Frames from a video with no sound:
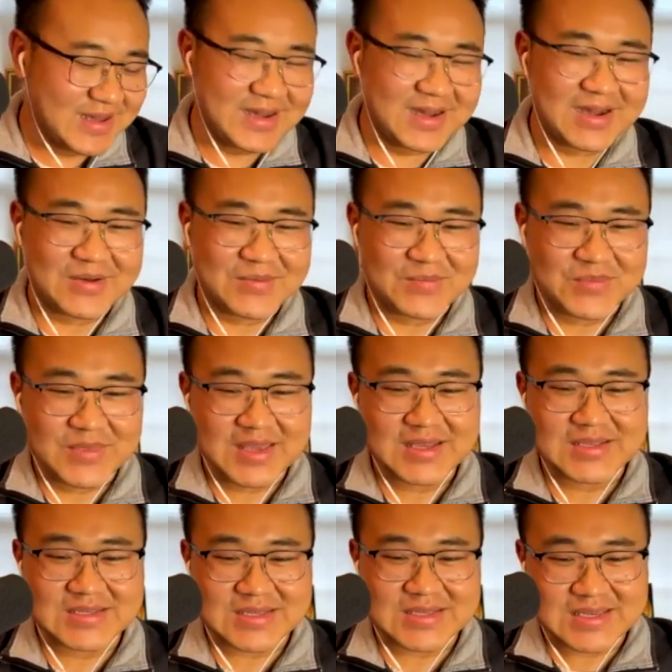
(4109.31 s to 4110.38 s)
um,
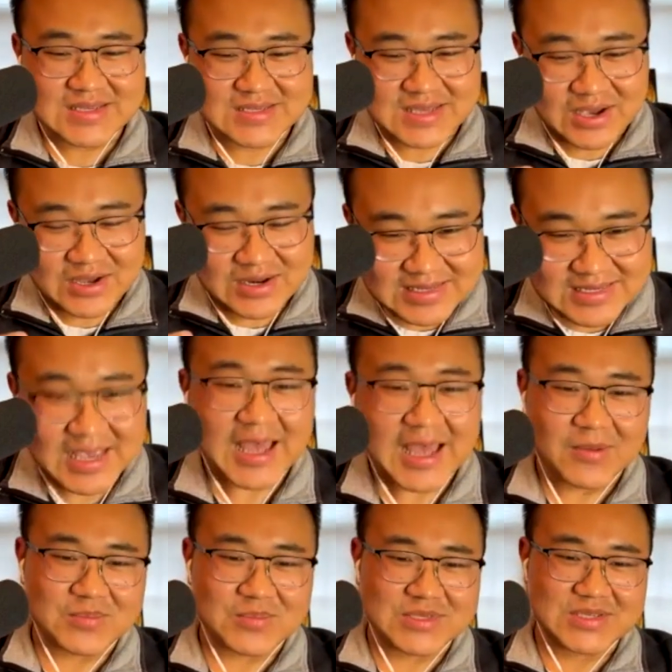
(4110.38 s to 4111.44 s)
is is an
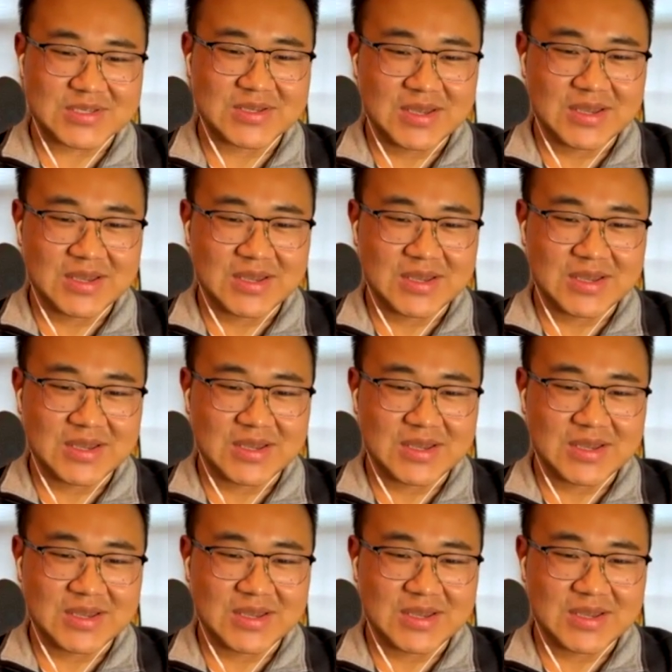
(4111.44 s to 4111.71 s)
attempt